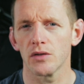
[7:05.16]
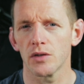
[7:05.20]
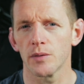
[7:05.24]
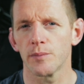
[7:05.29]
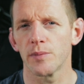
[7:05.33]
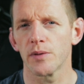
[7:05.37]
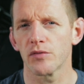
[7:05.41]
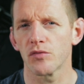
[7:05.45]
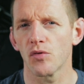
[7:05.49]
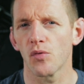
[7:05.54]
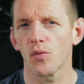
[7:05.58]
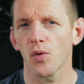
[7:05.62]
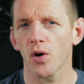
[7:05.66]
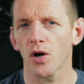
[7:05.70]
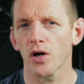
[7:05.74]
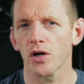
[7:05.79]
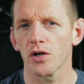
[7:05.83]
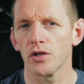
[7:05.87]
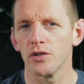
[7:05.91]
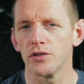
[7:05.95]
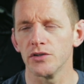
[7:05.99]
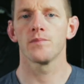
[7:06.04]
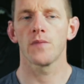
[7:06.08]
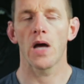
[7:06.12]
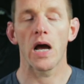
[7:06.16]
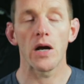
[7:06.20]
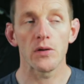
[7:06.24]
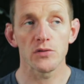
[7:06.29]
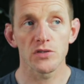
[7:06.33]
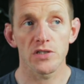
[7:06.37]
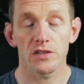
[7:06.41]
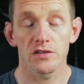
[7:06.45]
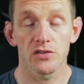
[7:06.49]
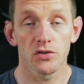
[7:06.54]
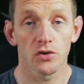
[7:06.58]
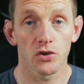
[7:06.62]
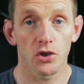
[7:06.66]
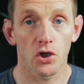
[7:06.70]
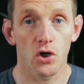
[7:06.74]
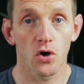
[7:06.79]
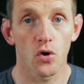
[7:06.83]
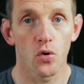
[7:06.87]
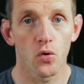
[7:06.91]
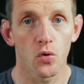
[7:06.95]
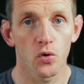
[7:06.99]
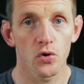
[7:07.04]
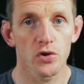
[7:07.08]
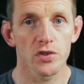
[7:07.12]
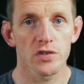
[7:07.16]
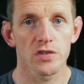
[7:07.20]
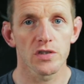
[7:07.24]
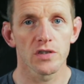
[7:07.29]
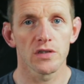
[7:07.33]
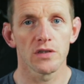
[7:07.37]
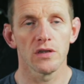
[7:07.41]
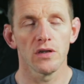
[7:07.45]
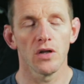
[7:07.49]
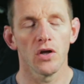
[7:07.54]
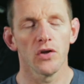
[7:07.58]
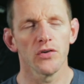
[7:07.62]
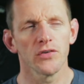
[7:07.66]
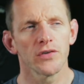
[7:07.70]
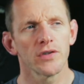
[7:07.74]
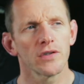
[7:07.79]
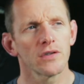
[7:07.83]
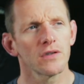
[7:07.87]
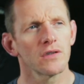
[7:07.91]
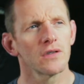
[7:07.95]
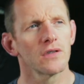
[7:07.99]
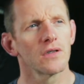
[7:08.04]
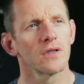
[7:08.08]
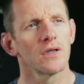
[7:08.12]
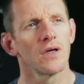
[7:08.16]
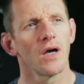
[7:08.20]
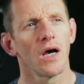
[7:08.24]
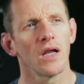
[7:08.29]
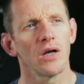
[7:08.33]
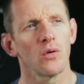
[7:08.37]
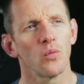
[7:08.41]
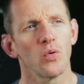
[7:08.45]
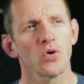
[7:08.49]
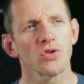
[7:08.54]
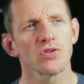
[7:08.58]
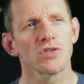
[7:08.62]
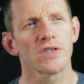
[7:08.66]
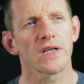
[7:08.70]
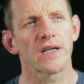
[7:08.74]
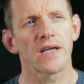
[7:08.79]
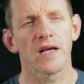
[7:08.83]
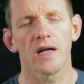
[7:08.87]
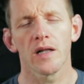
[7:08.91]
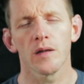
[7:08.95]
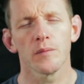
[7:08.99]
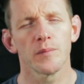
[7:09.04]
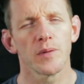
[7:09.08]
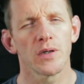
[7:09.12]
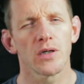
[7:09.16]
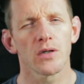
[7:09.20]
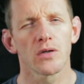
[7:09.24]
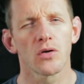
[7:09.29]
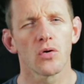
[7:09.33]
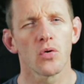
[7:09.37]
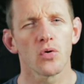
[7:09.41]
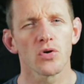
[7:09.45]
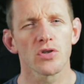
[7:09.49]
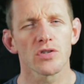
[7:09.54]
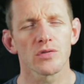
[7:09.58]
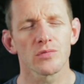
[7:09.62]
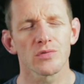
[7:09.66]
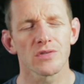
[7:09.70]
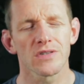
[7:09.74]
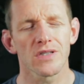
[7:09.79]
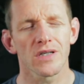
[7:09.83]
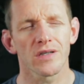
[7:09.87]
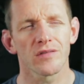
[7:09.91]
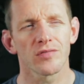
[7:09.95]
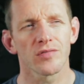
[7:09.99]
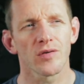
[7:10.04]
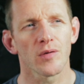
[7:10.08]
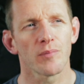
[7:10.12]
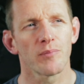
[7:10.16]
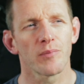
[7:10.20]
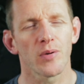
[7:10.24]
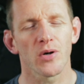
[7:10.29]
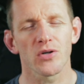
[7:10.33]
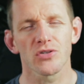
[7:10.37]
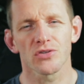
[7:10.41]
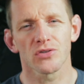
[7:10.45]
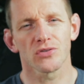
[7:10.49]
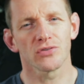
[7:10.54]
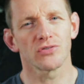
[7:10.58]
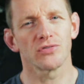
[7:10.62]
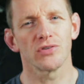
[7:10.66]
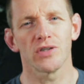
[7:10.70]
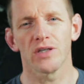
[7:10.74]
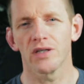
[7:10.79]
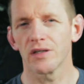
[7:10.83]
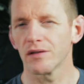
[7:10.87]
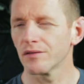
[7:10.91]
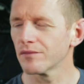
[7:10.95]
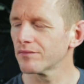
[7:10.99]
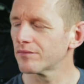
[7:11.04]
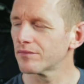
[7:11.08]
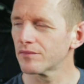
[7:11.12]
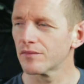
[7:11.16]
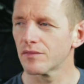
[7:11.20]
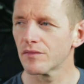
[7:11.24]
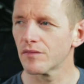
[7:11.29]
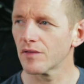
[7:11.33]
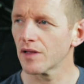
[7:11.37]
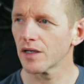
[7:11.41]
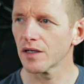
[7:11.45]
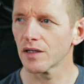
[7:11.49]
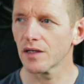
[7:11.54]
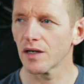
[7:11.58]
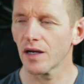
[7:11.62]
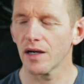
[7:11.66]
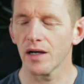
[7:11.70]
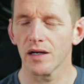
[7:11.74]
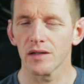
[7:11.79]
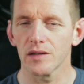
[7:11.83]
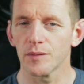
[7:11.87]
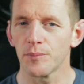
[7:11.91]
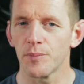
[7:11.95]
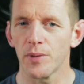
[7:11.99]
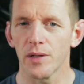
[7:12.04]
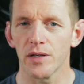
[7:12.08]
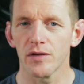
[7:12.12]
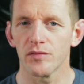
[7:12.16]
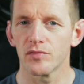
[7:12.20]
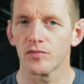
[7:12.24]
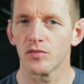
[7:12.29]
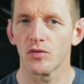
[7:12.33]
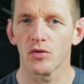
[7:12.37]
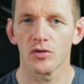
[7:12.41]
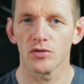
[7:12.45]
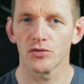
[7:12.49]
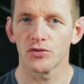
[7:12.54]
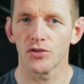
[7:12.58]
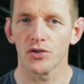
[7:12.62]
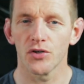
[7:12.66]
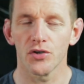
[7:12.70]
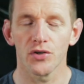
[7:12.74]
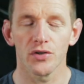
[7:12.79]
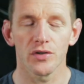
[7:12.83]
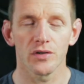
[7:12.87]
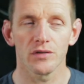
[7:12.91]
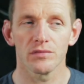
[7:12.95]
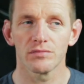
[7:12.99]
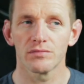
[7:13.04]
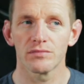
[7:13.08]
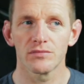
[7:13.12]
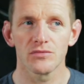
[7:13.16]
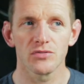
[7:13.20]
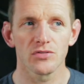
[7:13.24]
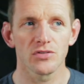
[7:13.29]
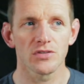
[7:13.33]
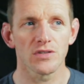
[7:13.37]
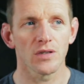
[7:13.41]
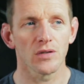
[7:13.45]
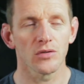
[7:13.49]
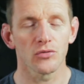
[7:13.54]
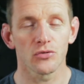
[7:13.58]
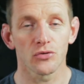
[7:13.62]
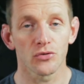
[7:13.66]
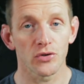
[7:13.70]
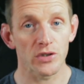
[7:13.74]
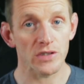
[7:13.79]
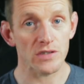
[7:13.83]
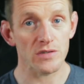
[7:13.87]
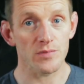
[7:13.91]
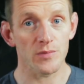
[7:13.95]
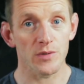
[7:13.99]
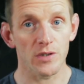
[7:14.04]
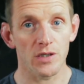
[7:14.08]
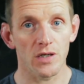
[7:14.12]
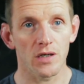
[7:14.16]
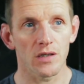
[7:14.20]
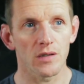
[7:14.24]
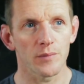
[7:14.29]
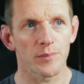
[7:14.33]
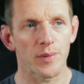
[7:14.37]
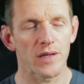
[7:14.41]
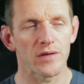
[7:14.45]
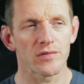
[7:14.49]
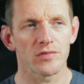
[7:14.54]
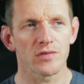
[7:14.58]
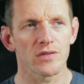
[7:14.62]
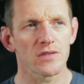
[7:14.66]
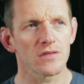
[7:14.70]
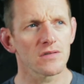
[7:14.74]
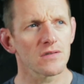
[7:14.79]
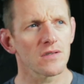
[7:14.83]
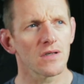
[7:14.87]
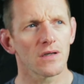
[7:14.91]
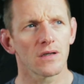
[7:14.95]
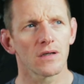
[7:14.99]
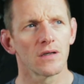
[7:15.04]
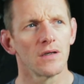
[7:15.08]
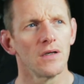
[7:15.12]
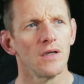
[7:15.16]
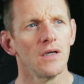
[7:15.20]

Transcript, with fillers: out a bit of a workout. I was actually on a course in London, and it wasn't a kettlebell course, it was like for personal training thing and I had to pay for and do, and it still grates me that I had to pay for this thing.